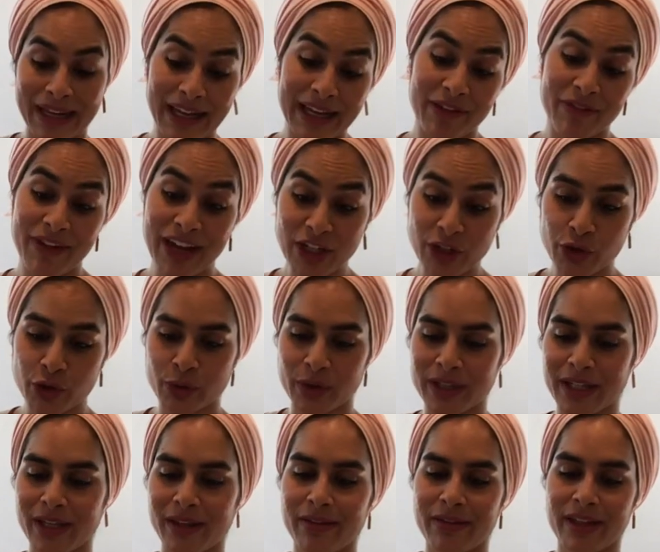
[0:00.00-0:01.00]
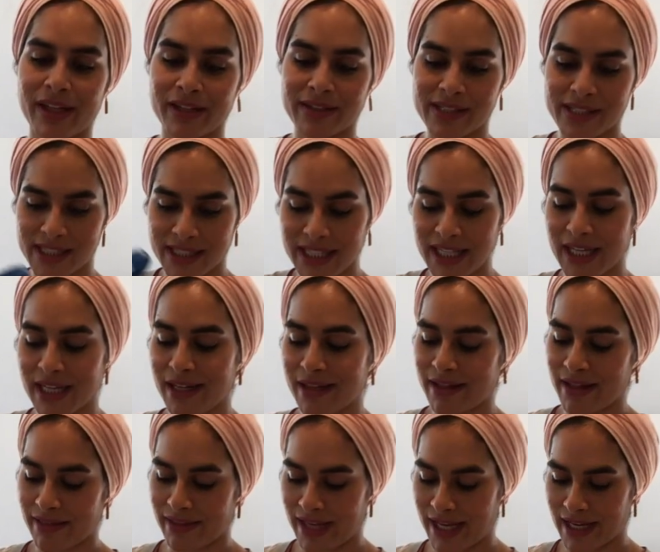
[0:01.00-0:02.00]
eventually they'll see
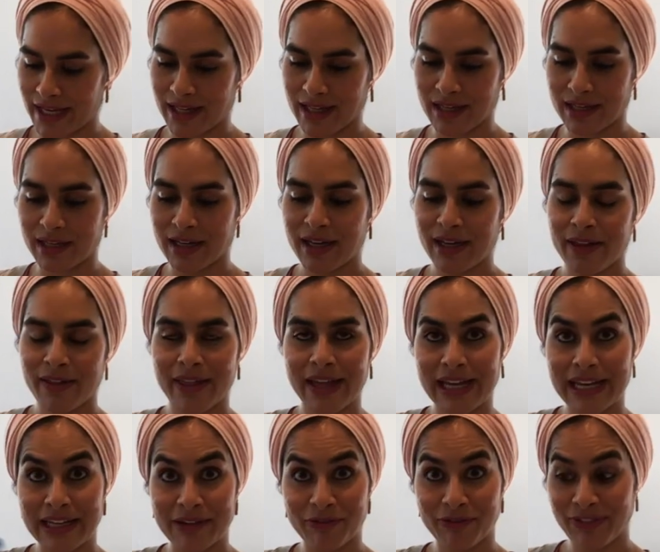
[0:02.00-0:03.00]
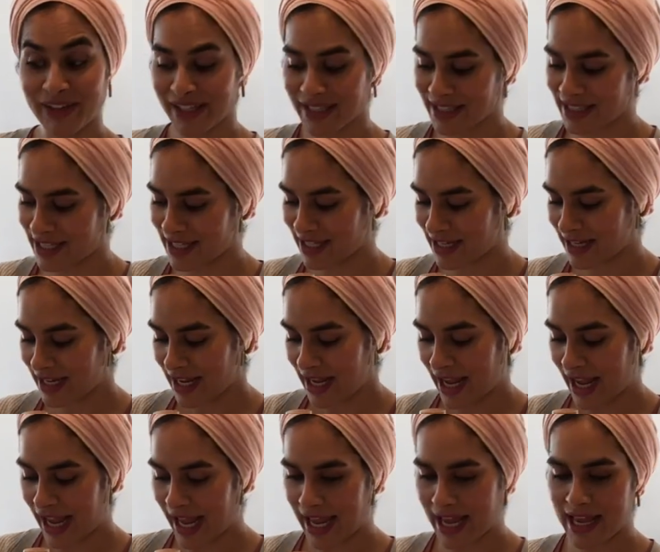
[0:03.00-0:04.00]
that they can fix it,
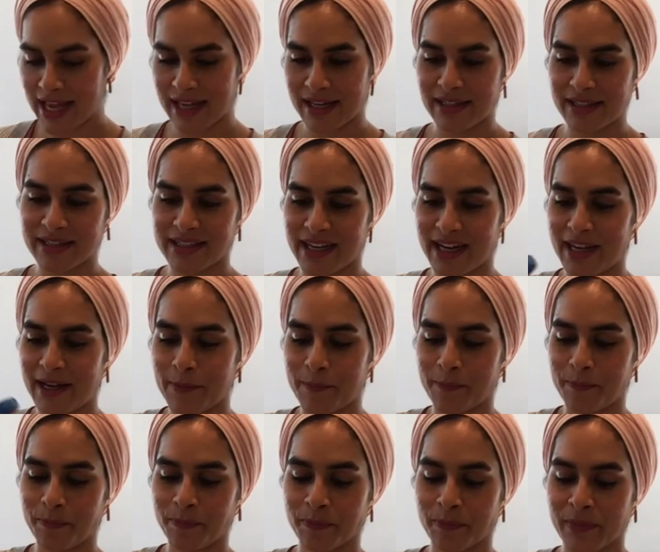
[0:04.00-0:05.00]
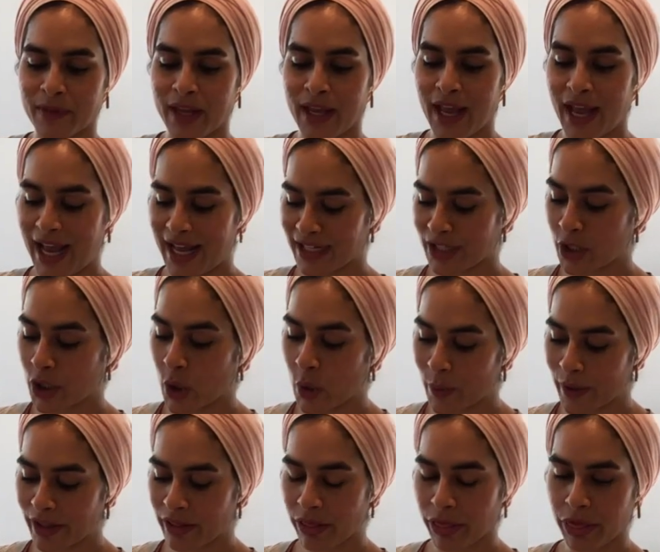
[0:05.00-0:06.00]
and
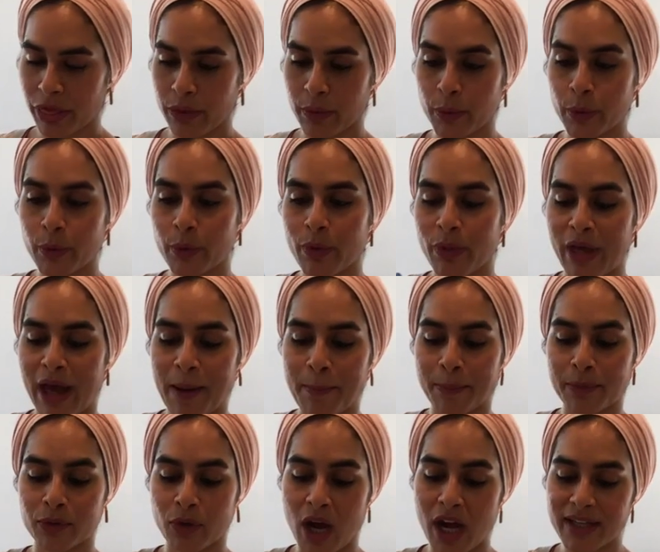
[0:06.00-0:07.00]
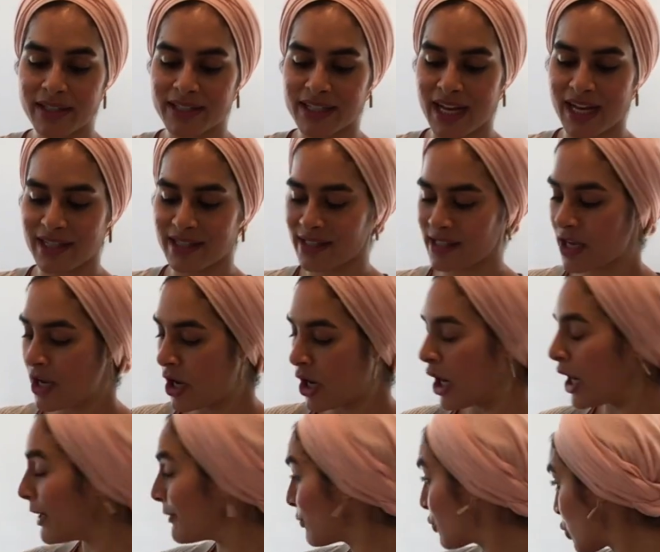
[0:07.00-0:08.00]
going through that process
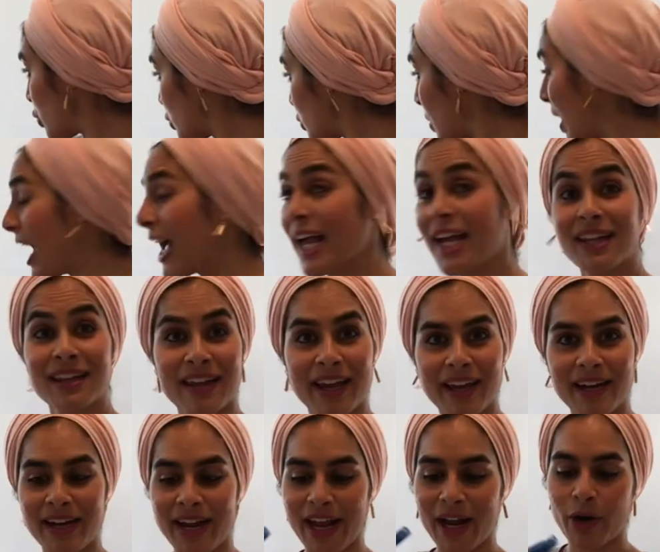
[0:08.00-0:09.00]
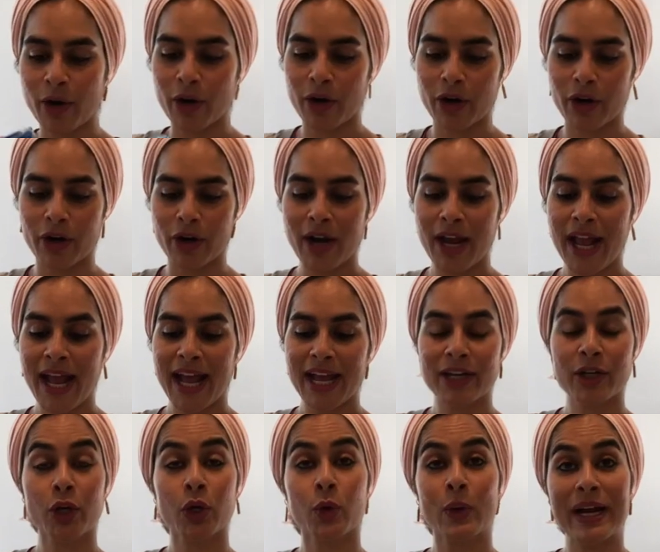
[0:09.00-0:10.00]
of trial and error
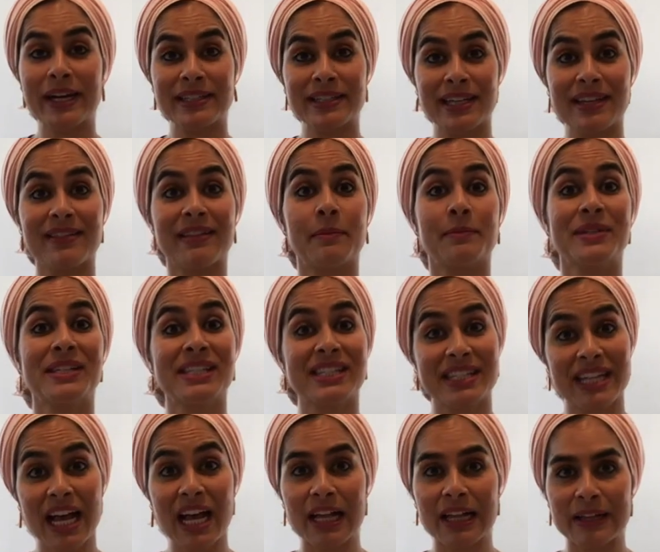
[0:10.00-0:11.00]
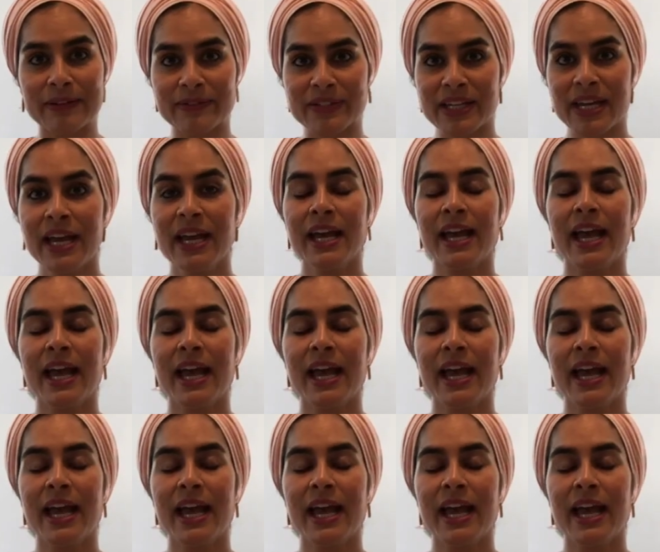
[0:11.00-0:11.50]
and correcting themselves